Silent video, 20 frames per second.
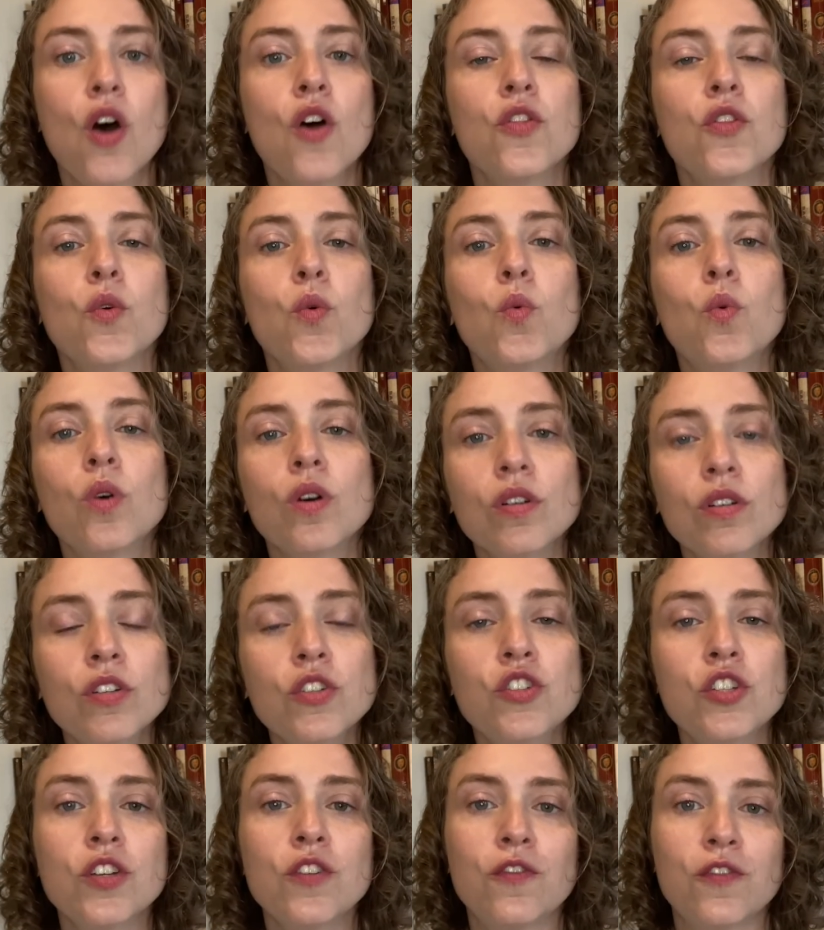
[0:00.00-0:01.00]
The world
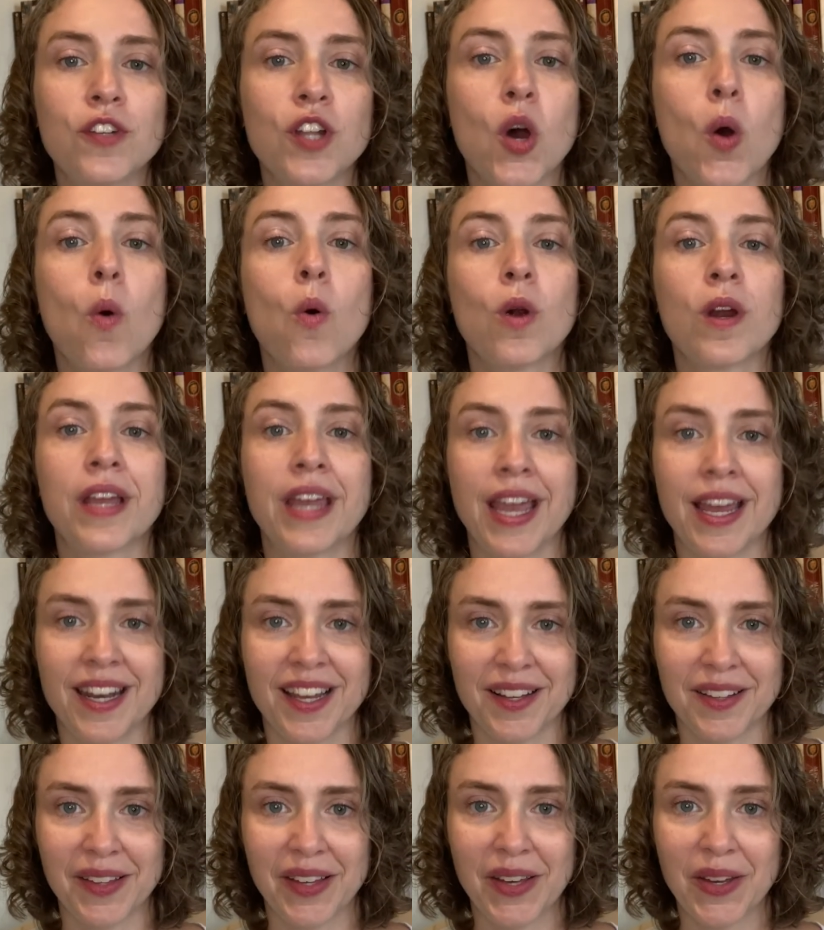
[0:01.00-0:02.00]
should flow
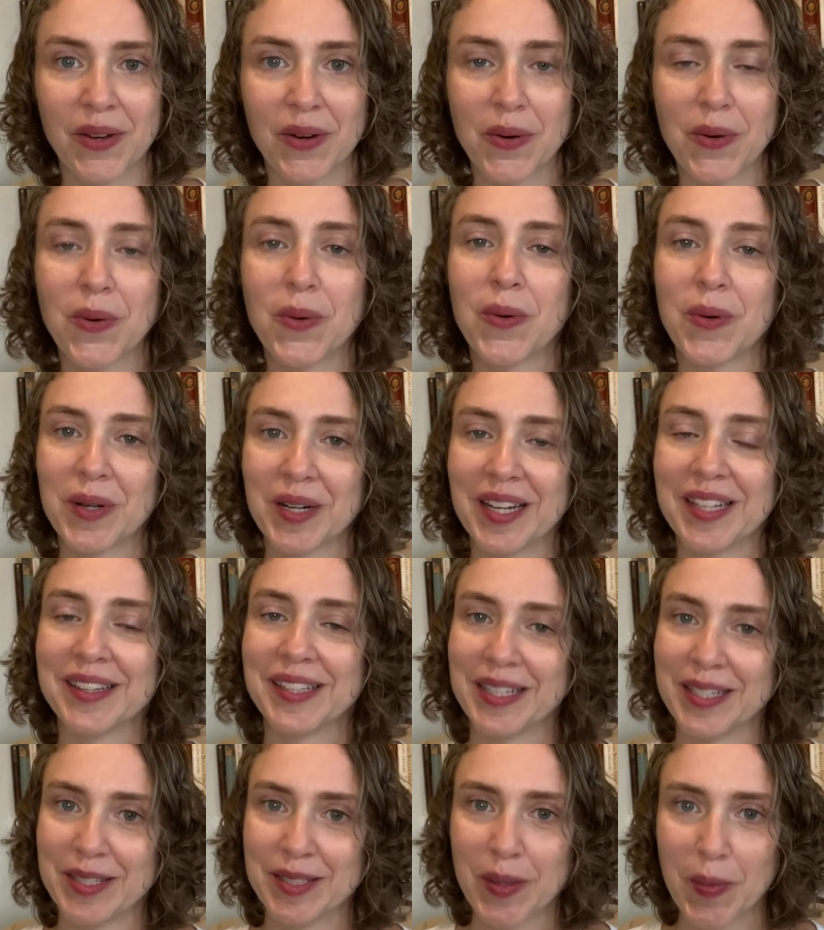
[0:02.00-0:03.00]
organically, or at
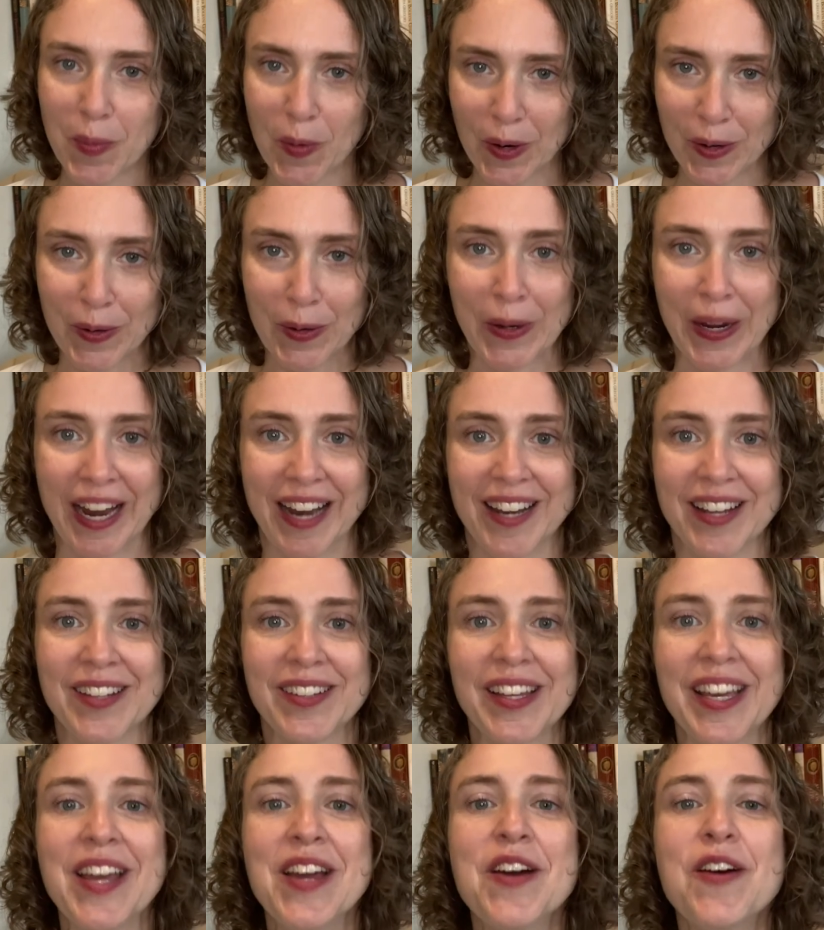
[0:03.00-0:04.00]
least somewhat
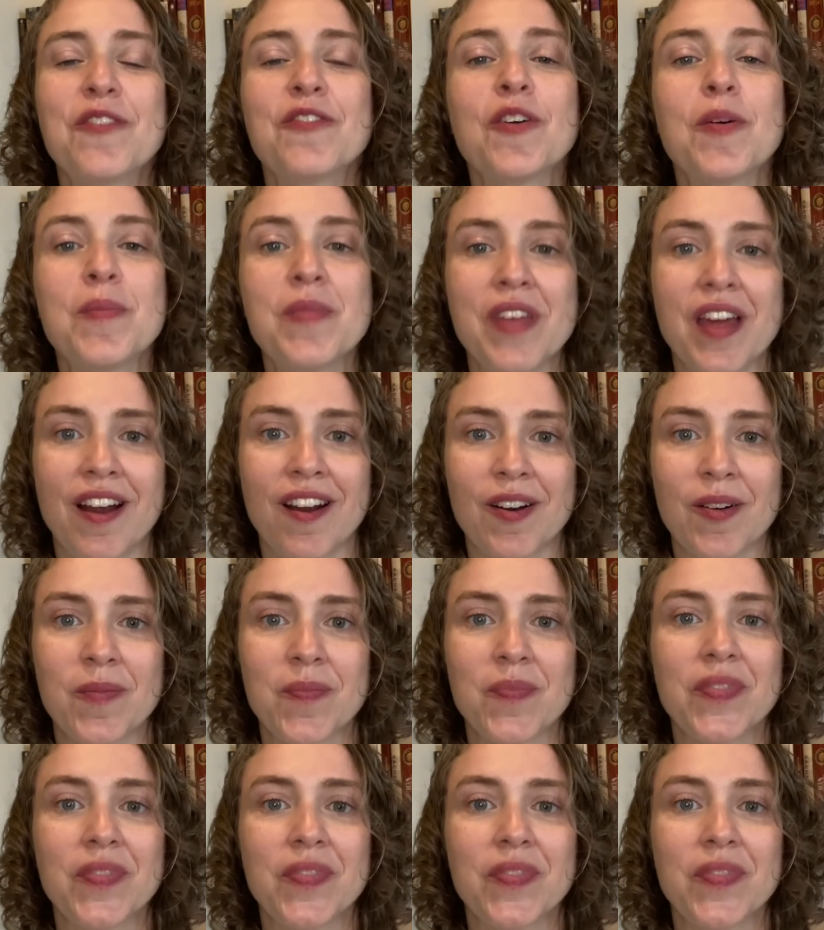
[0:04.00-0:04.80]
organically, from there.